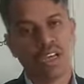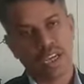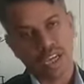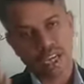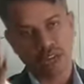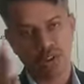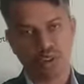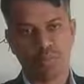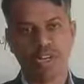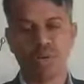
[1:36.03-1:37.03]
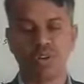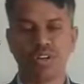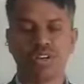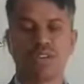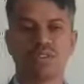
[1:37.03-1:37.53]
In heterotrophic
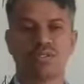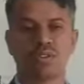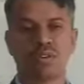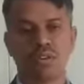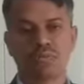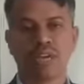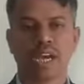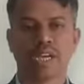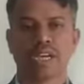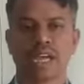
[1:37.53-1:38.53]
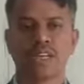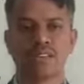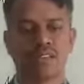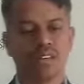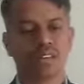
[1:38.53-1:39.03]
nutrition also we categorize,